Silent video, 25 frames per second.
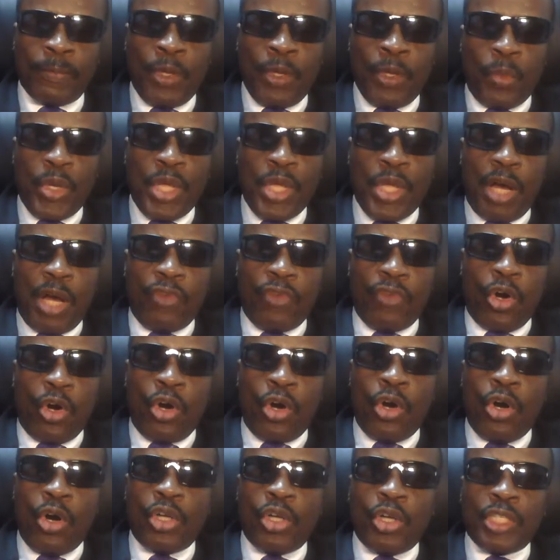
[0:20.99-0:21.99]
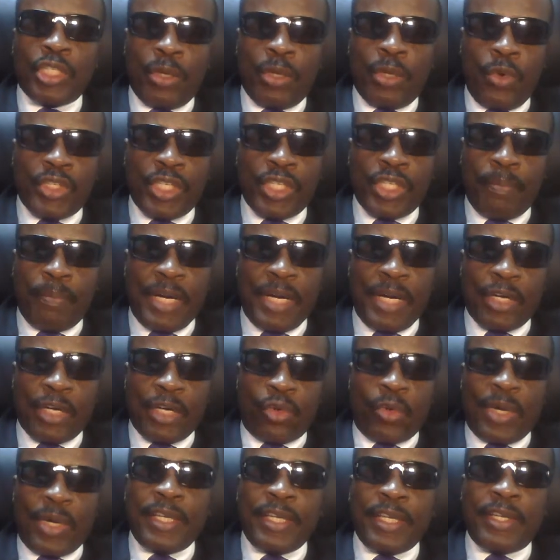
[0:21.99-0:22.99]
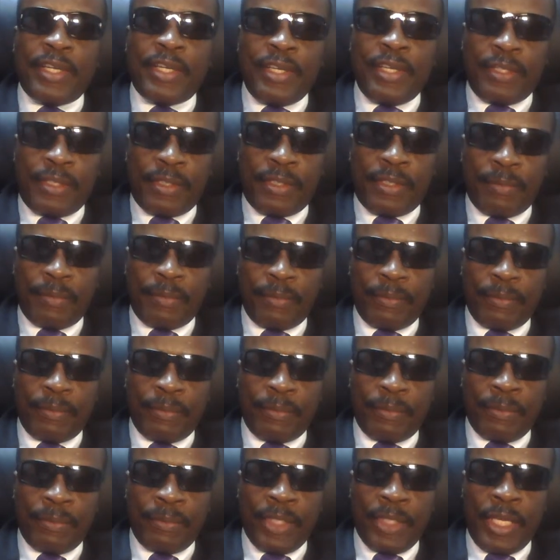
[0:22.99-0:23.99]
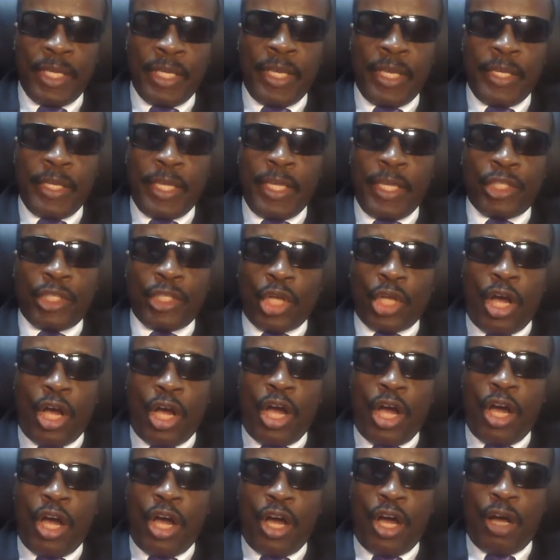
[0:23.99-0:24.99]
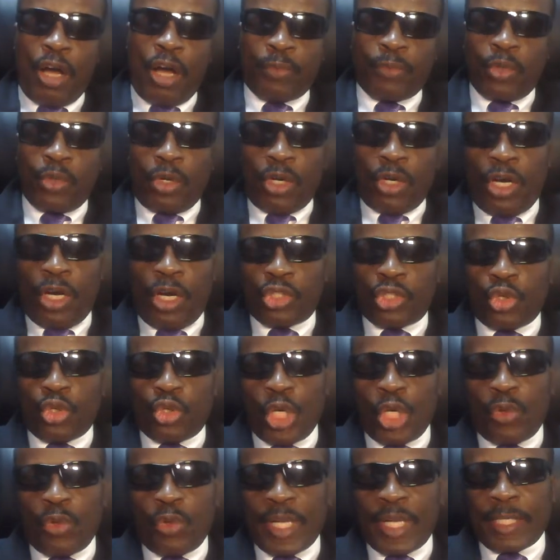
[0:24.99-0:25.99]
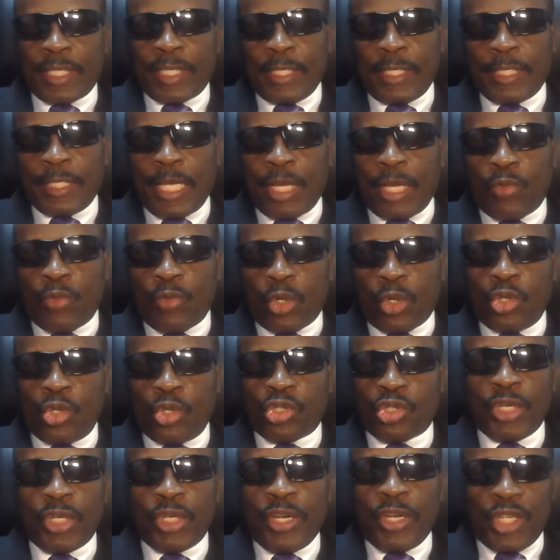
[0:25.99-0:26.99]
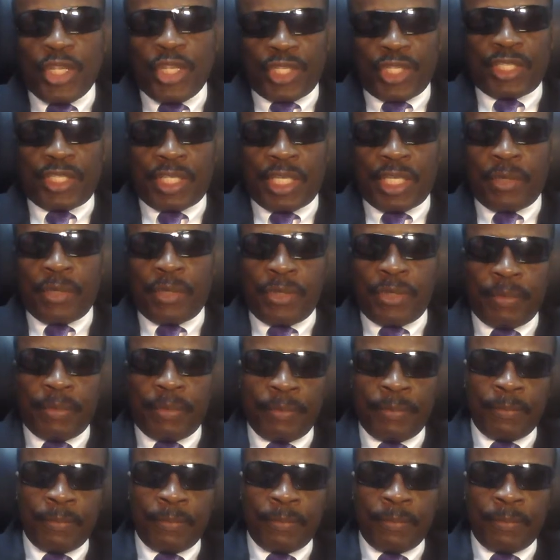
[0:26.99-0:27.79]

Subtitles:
We have all the good and bad qualities, and it's up to us to awaken that we consider necessary,